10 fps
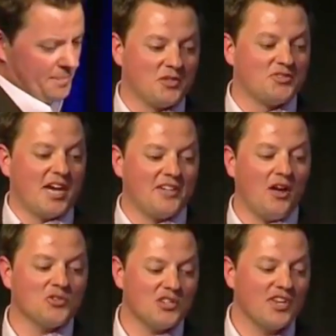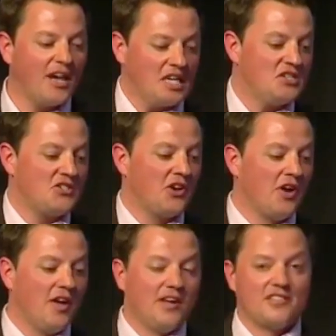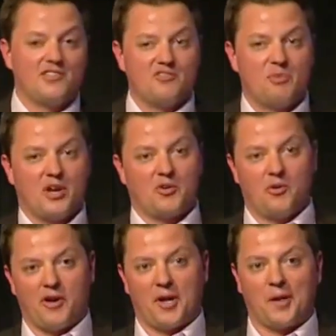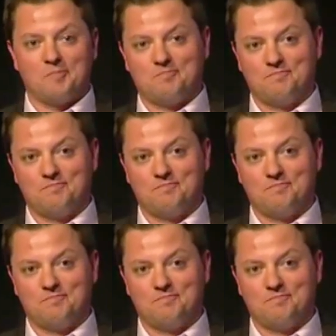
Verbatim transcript: So technology has gotten easier since you've been ignoring it.